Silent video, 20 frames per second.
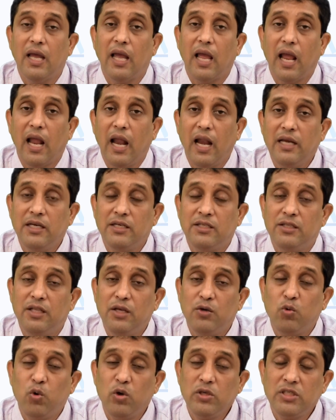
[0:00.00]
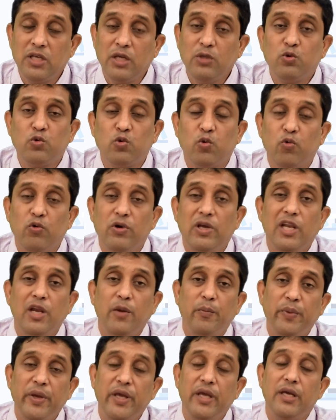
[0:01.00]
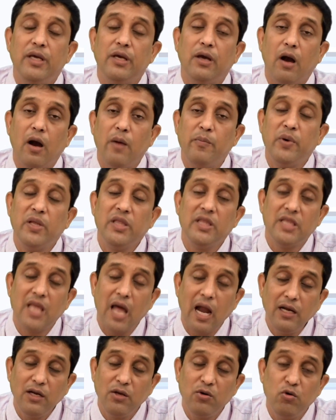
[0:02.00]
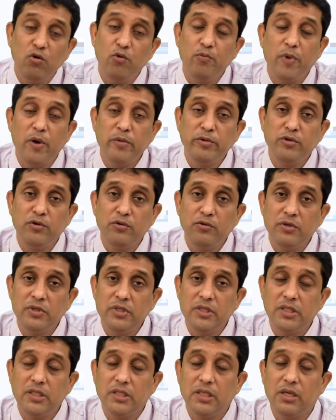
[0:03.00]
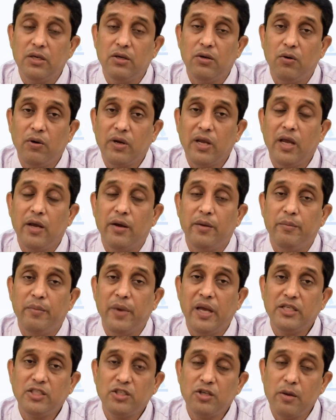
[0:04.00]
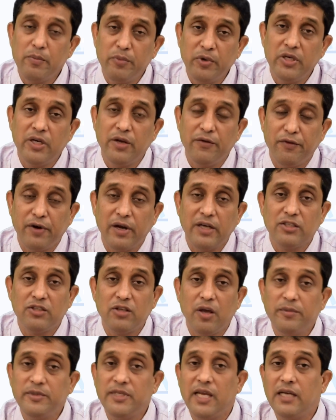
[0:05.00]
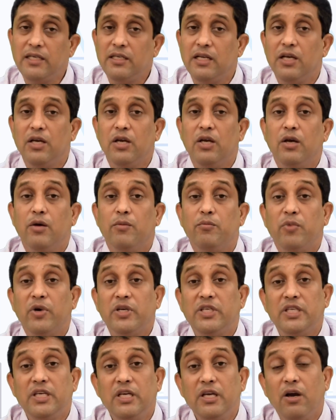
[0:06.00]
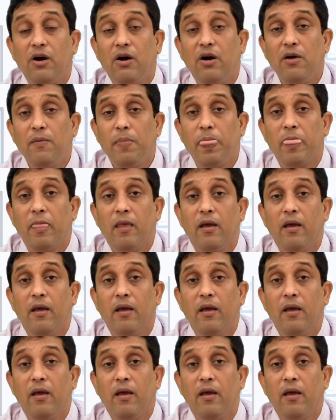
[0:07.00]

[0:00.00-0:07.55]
and the questions will be upon that group of students, okay, based upon different subject. But here